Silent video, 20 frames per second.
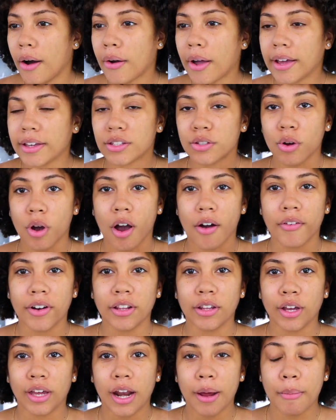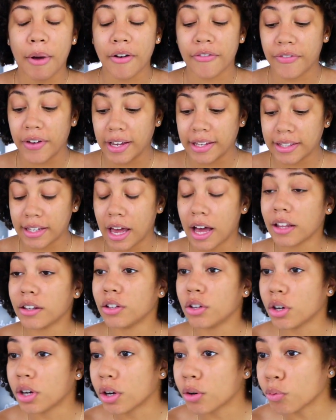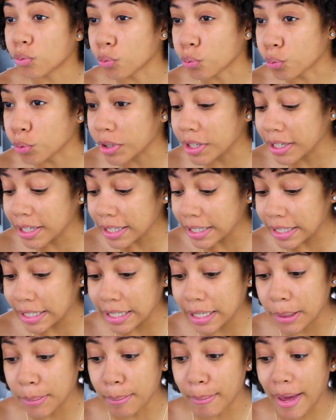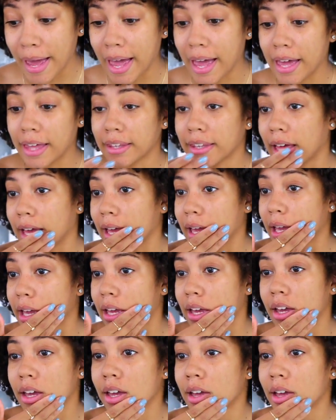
Okay, so already looking at my face, I look really matte, like,